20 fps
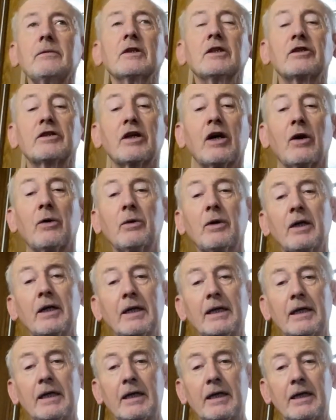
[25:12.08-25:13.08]
So
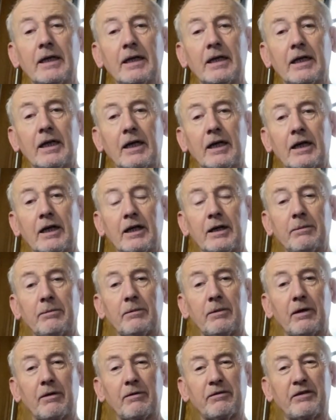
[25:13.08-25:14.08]

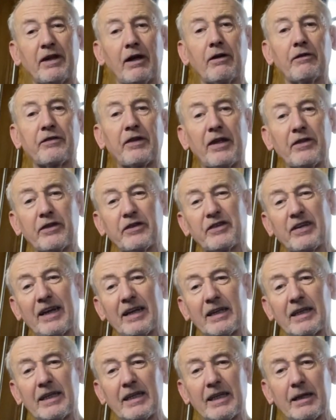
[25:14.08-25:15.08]
delved at the
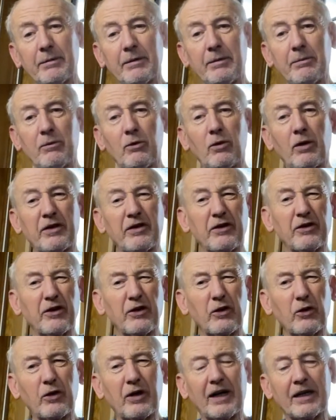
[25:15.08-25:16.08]
tank a little bit more, had another
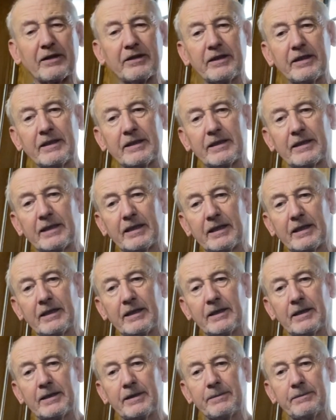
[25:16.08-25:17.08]
look at it
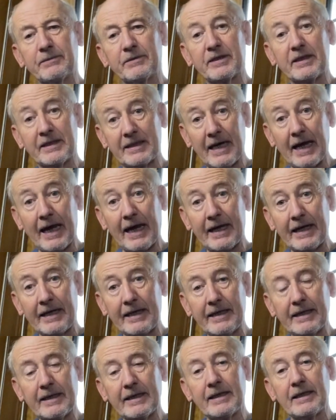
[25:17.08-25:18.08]
today,